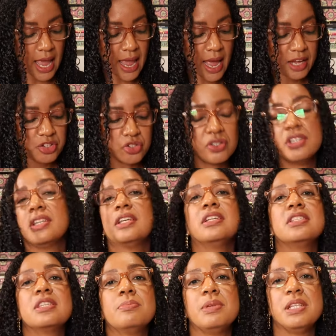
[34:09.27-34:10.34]
I actually need
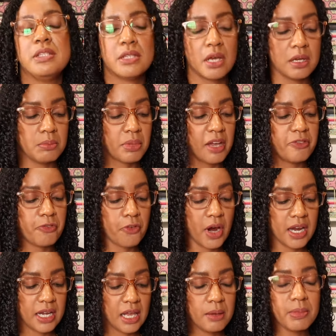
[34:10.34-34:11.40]
it to be done by
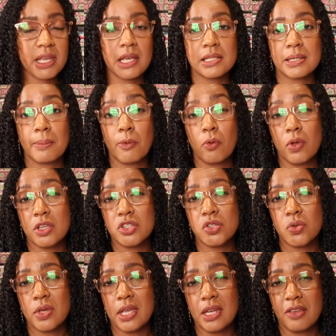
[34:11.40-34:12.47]
Friday because I'm going
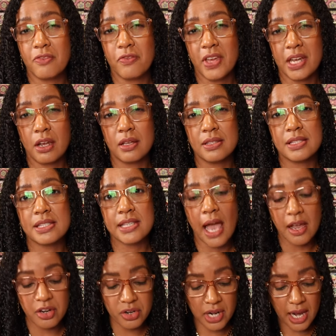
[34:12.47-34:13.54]
to an event on
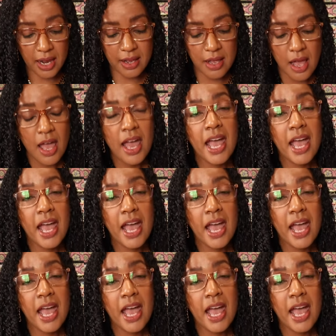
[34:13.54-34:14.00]
Saturday,